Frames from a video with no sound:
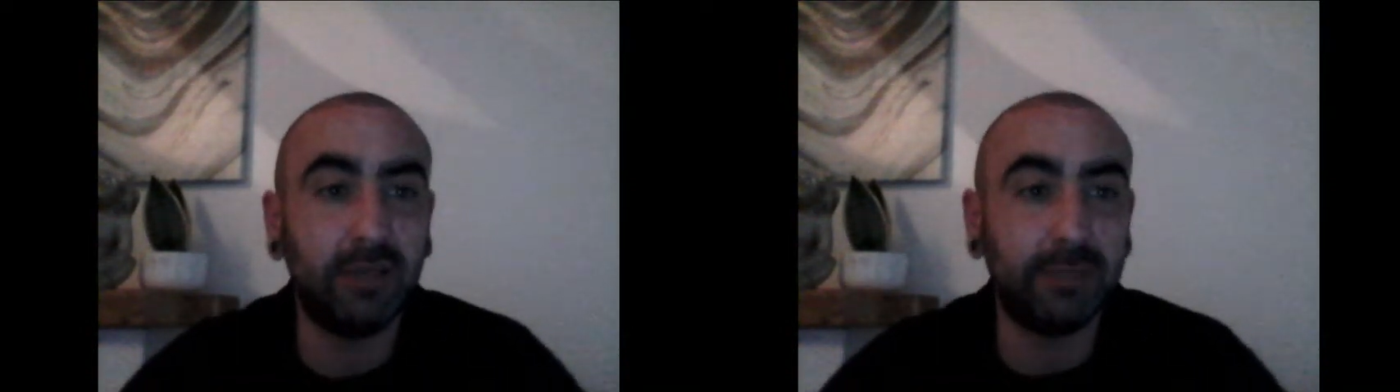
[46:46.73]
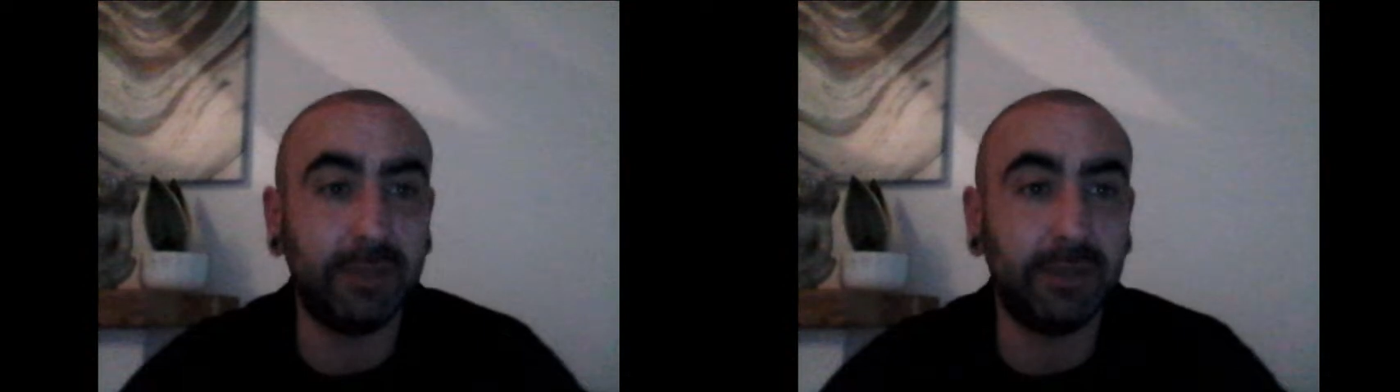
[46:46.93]

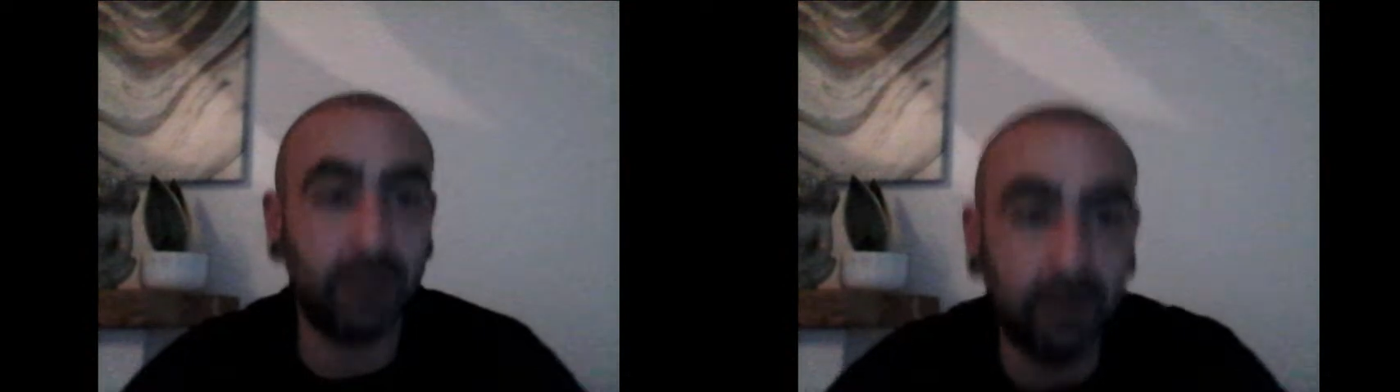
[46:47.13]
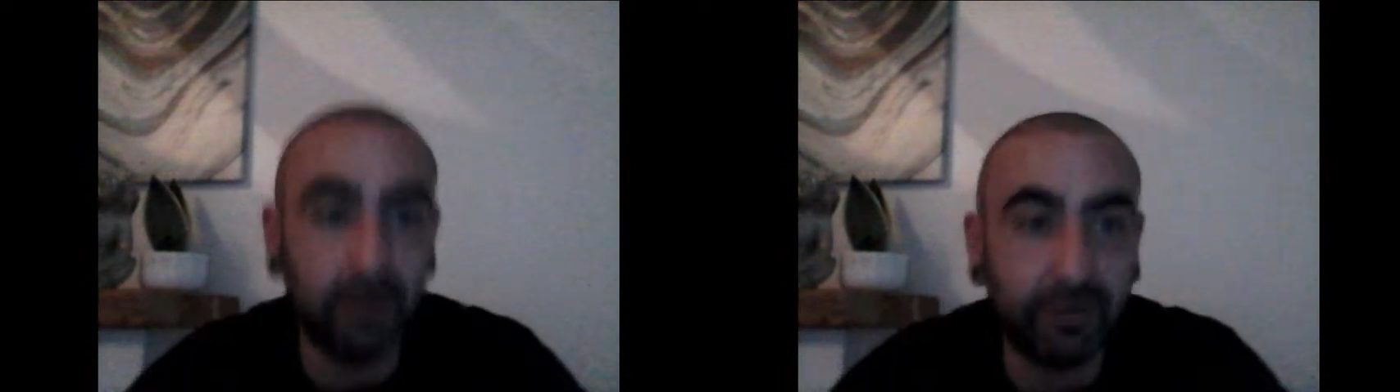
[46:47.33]
That's been a
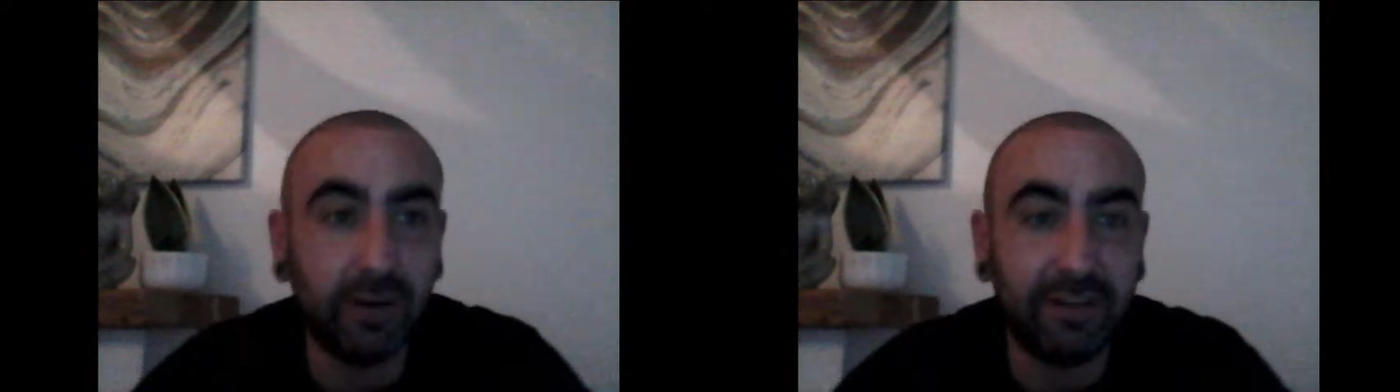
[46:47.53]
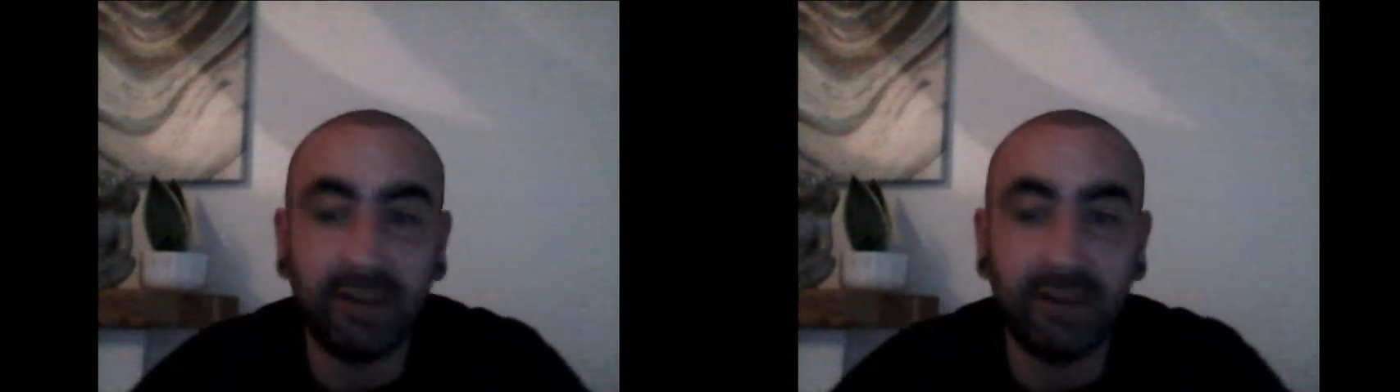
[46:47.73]
good
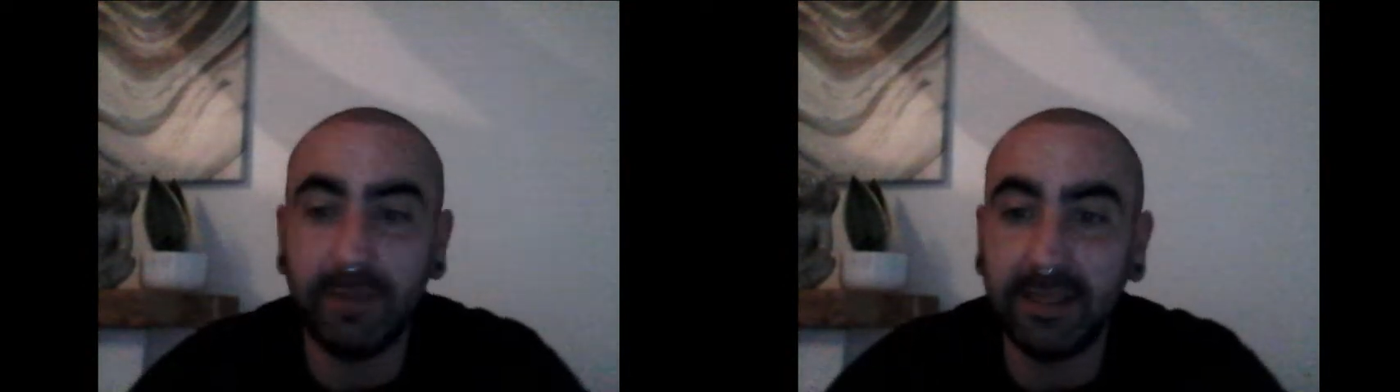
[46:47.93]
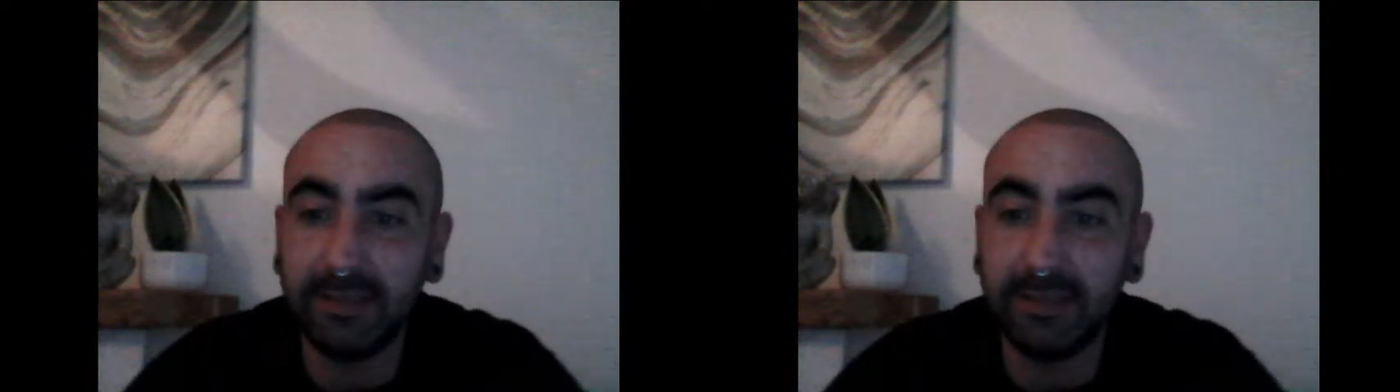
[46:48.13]
45
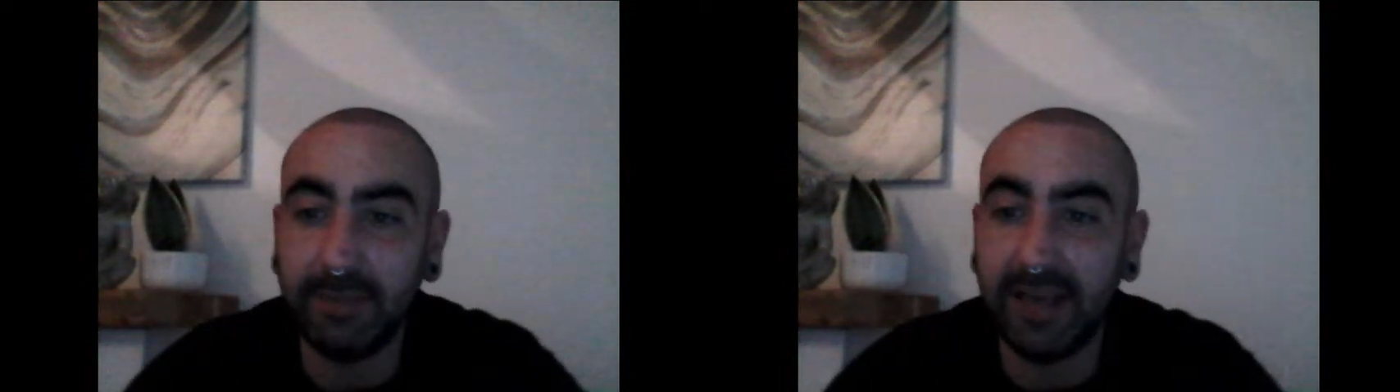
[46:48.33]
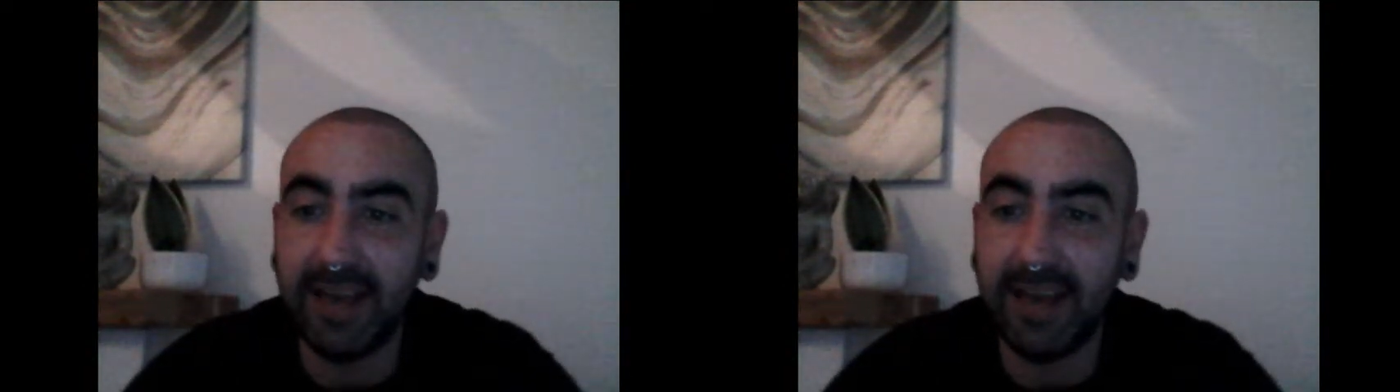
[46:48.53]
minutes I've
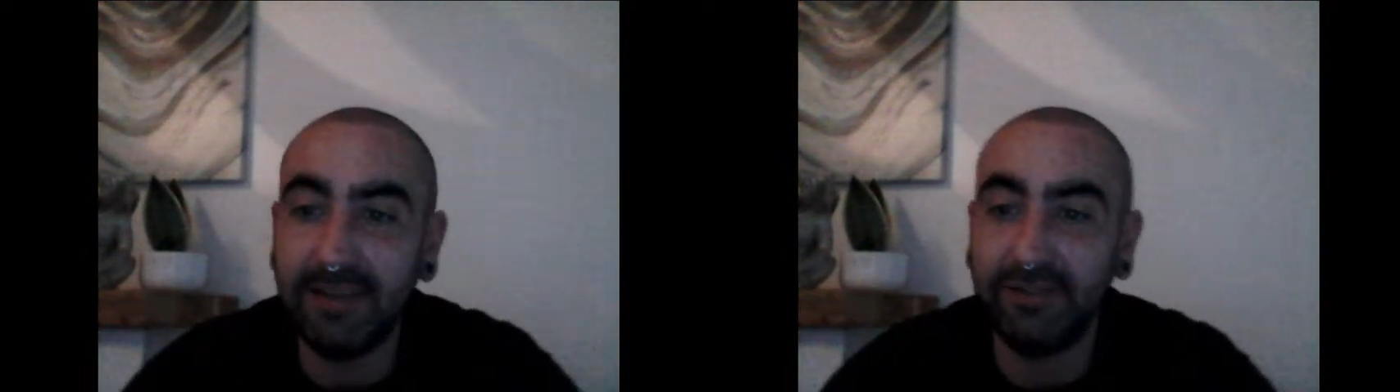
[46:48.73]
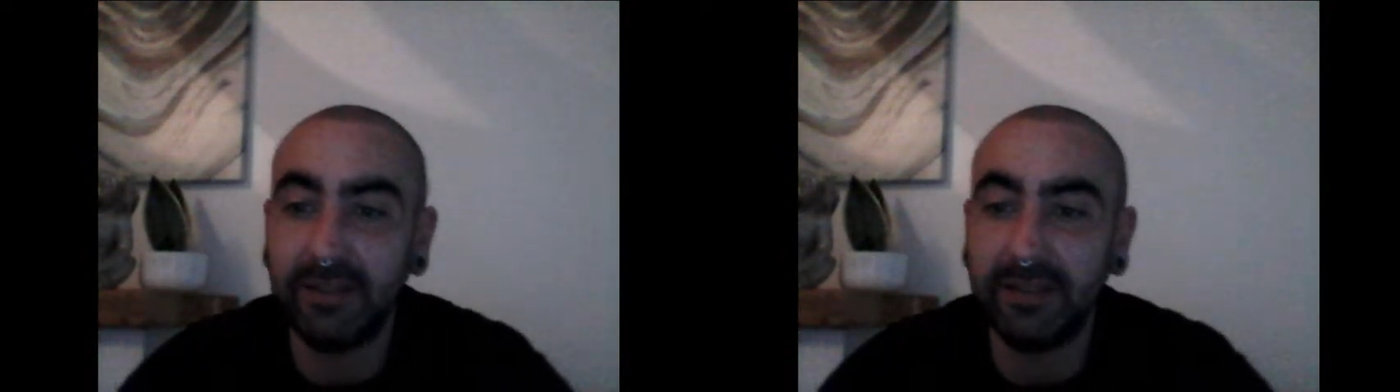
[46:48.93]
been
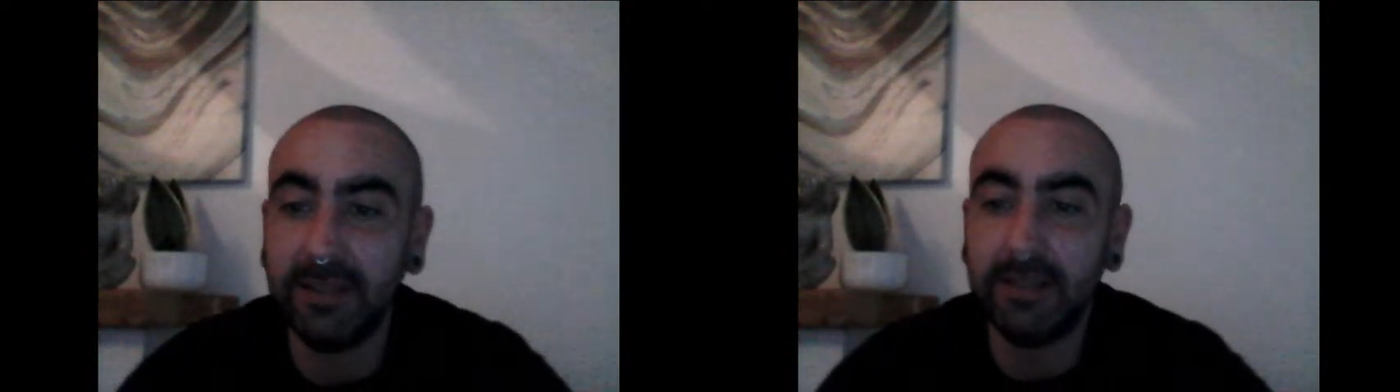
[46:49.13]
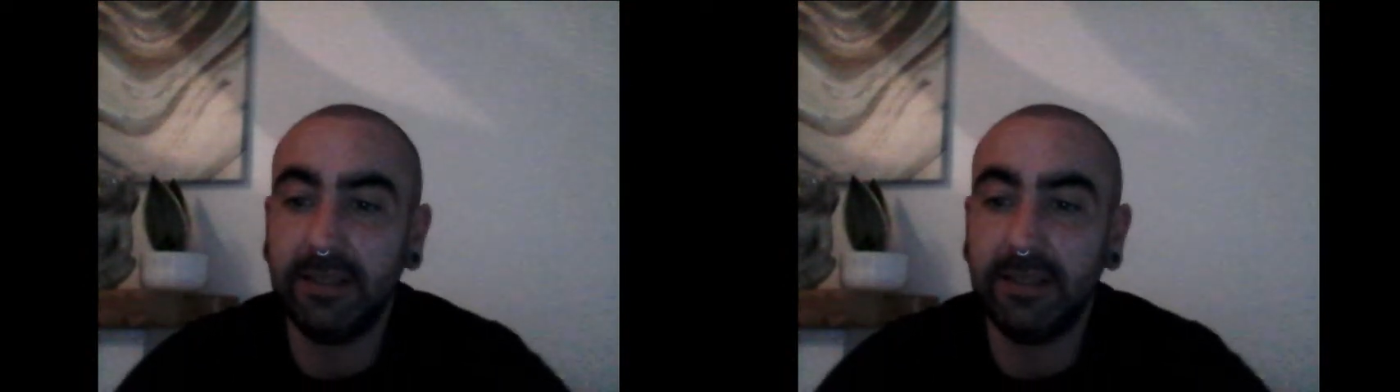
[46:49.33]
live,
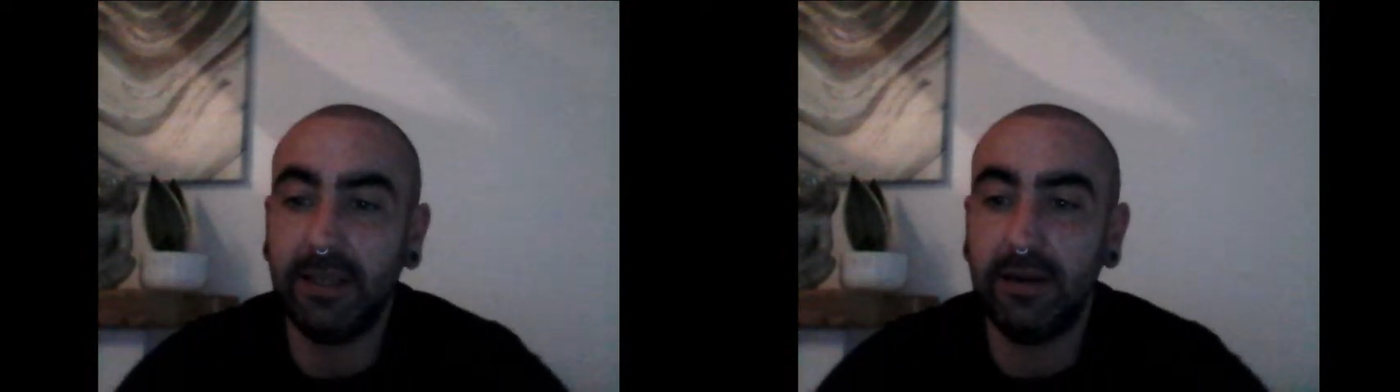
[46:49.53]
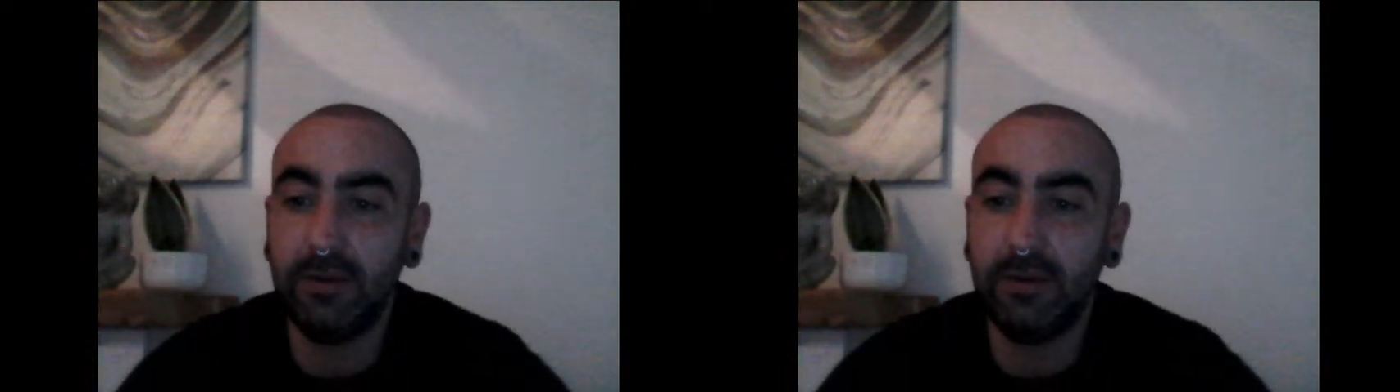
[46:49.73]

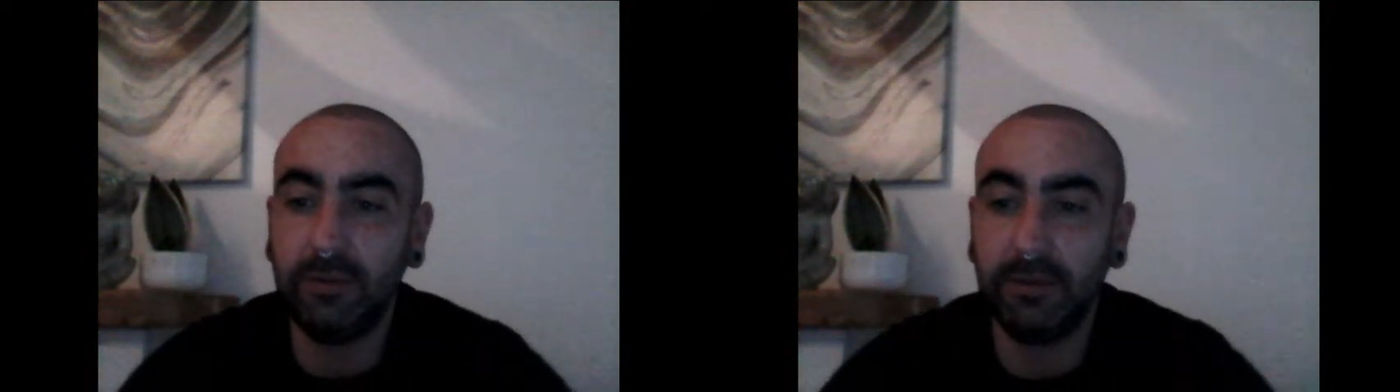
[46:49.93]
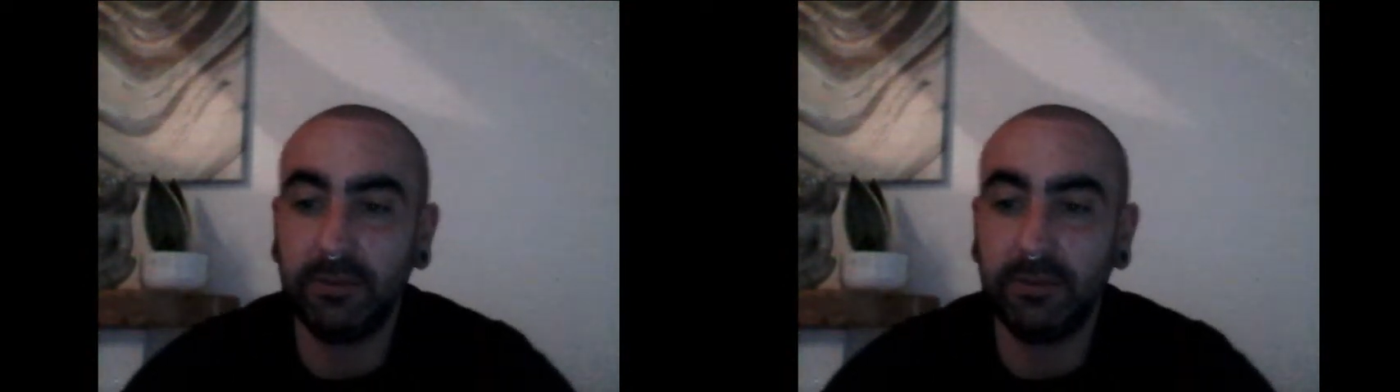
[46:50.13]
you
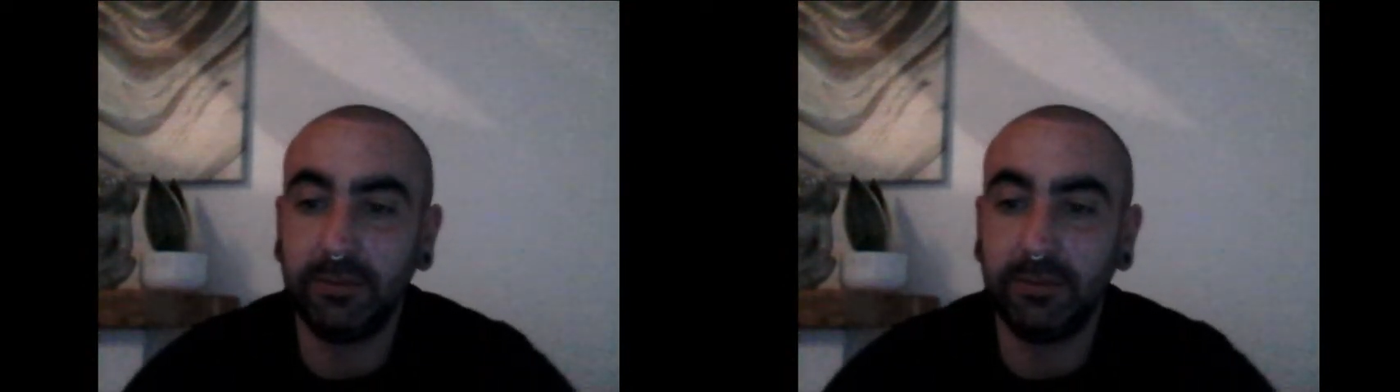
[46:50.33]
know.